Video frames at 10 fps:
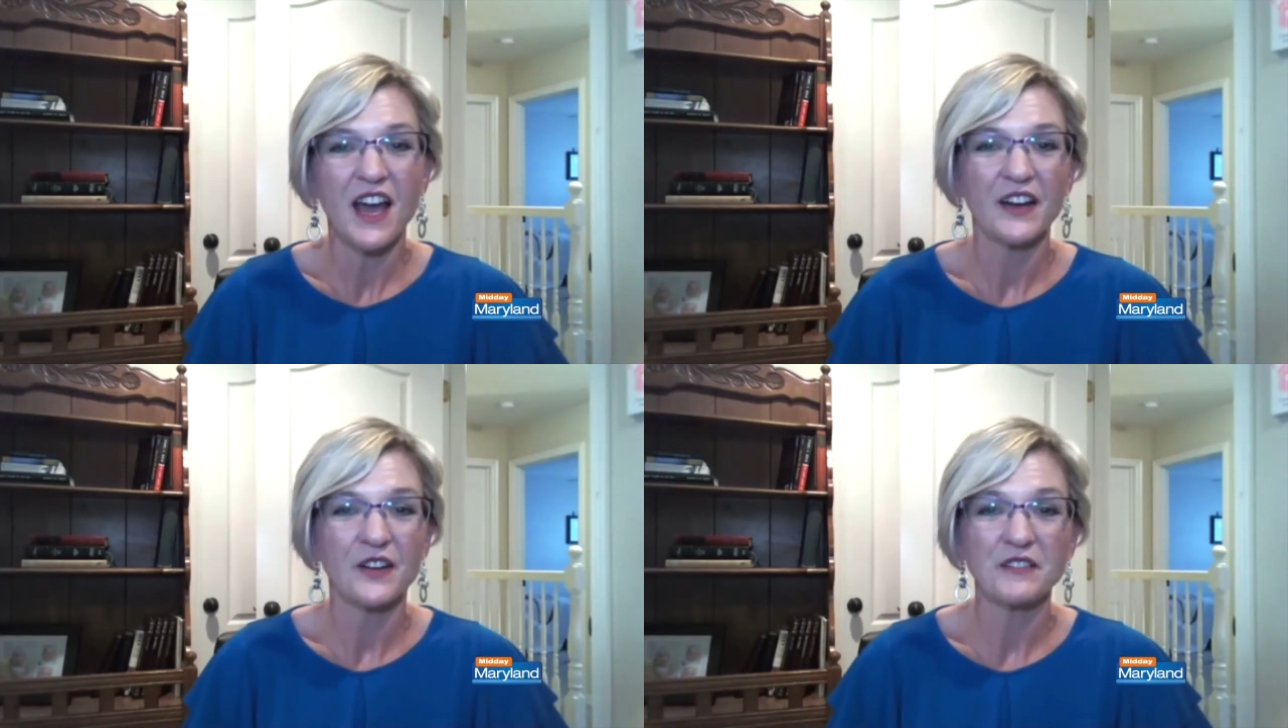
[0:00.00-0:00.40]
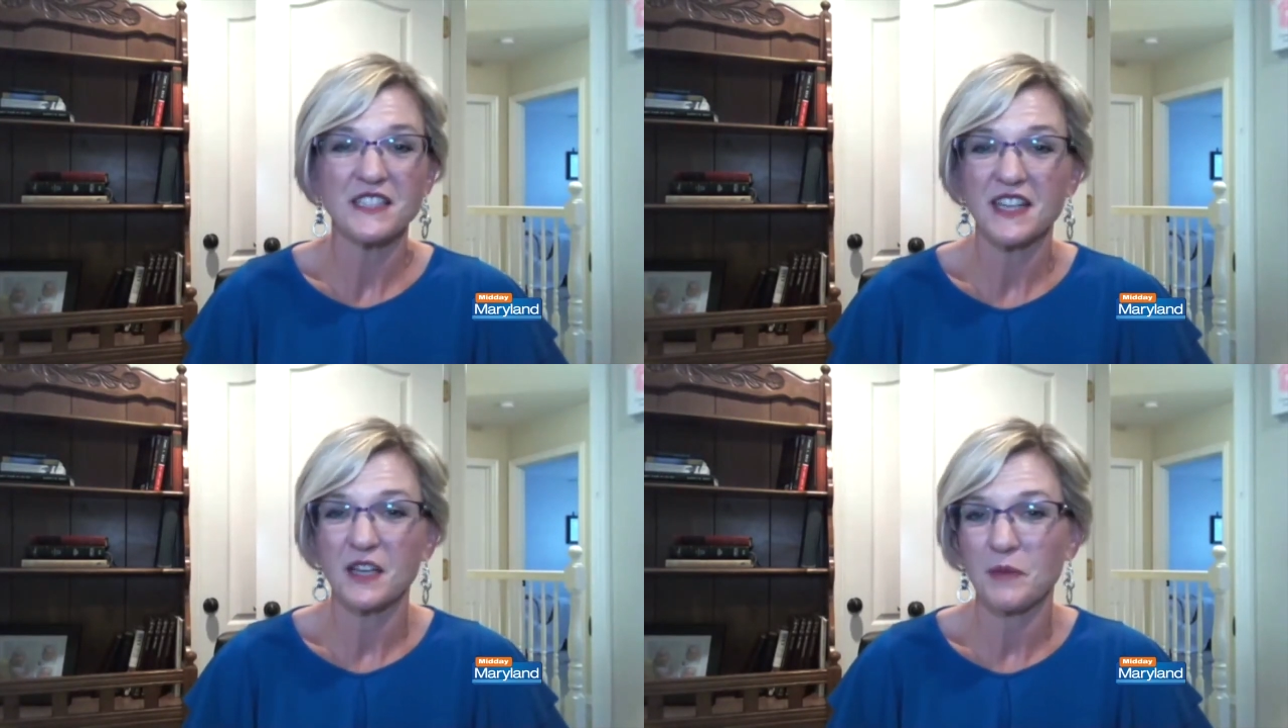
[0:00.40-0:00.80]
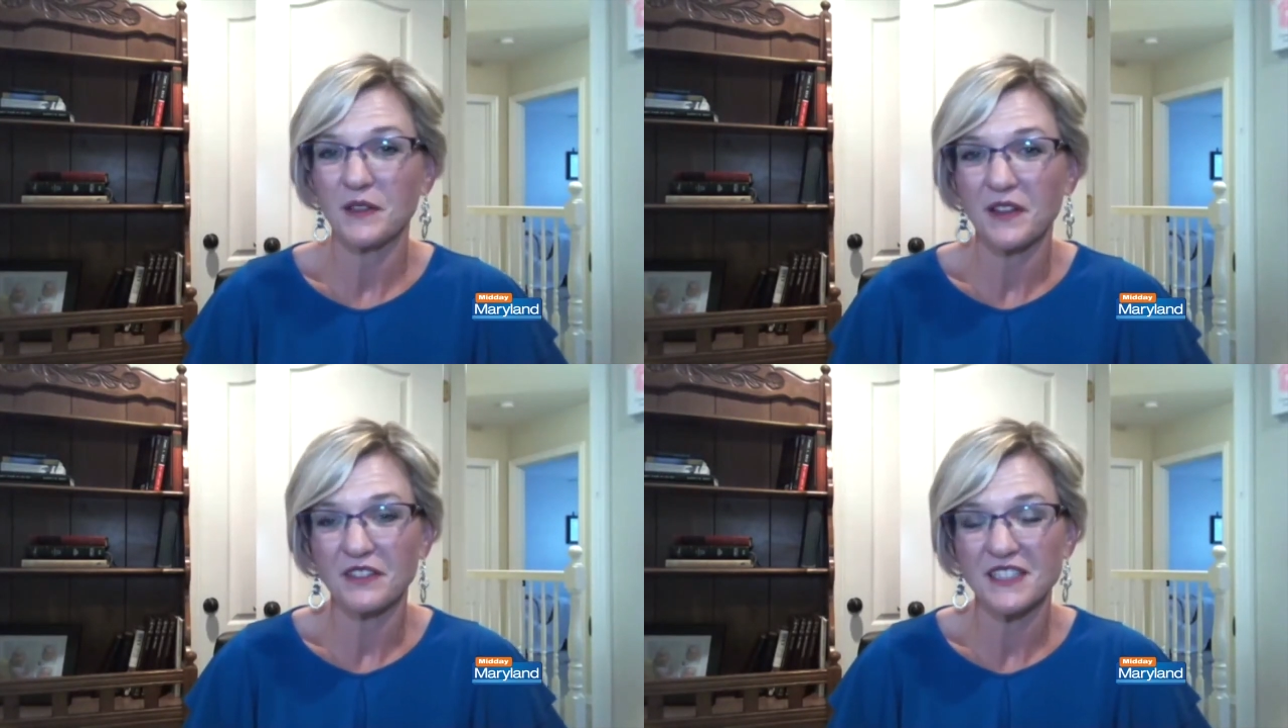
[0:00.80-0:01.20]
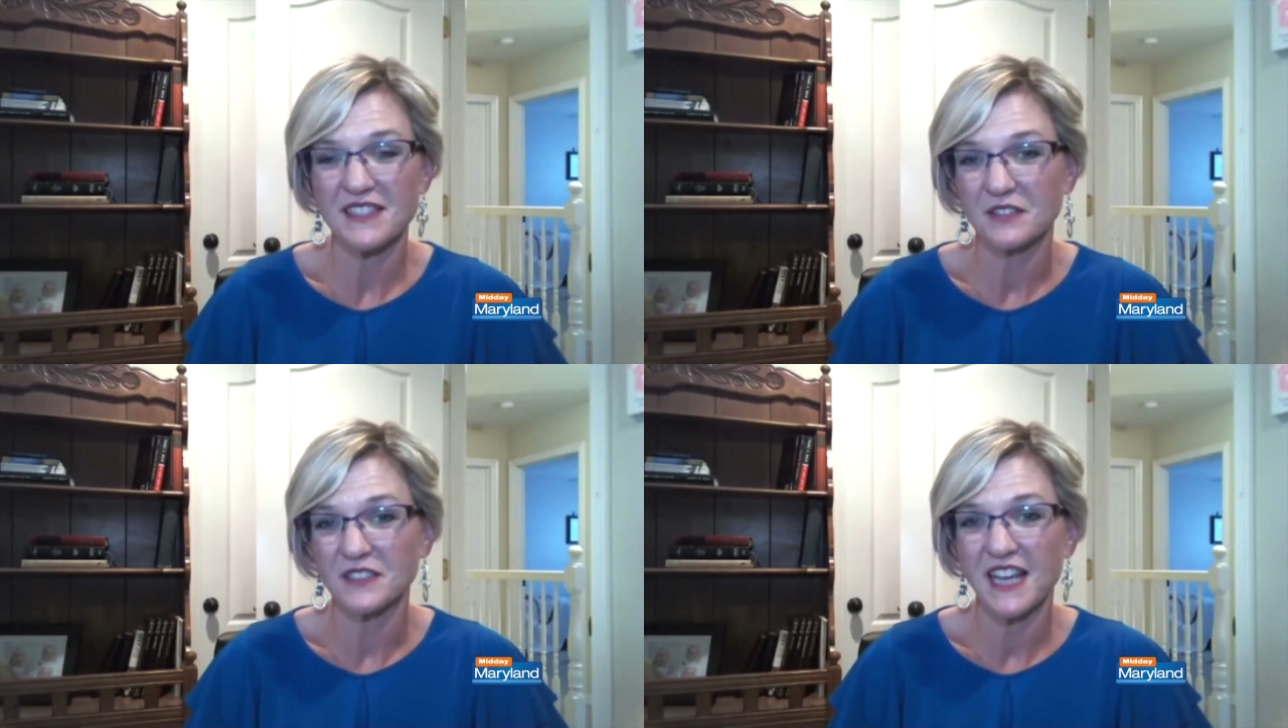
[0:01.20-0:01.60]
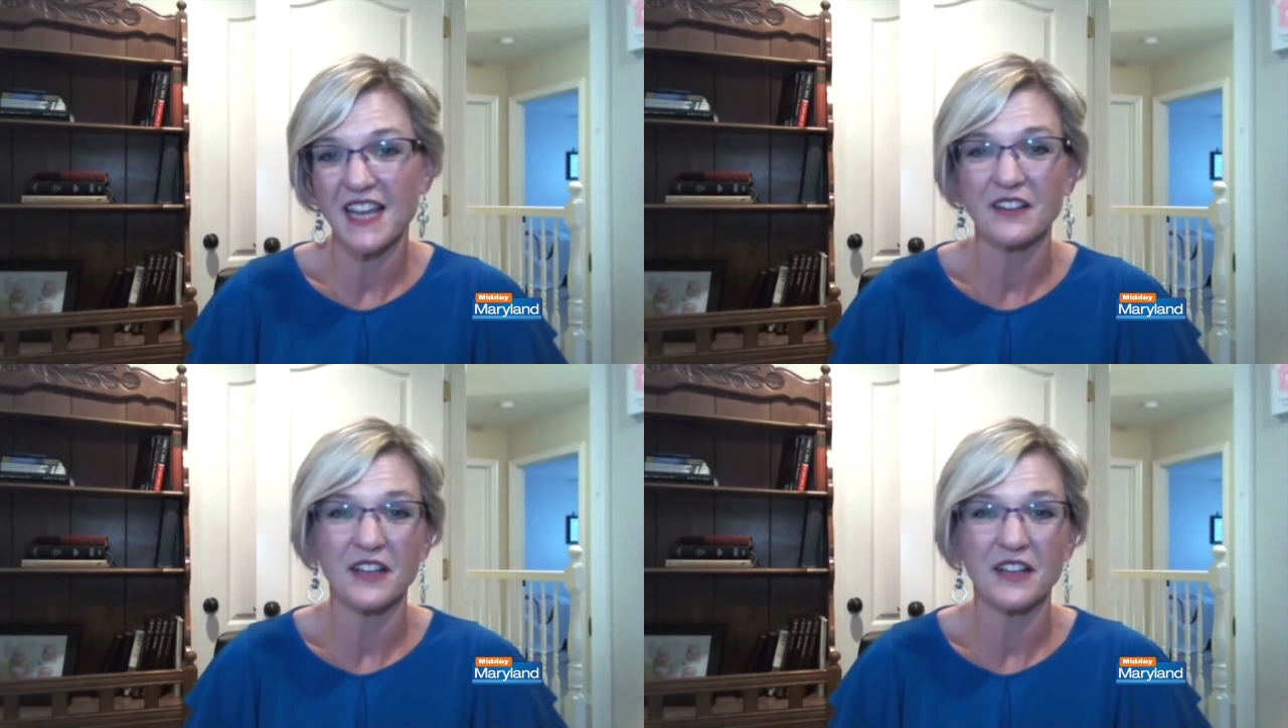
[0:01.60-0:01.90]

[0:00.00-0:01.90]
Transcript: I don't have to take a pill every single day. I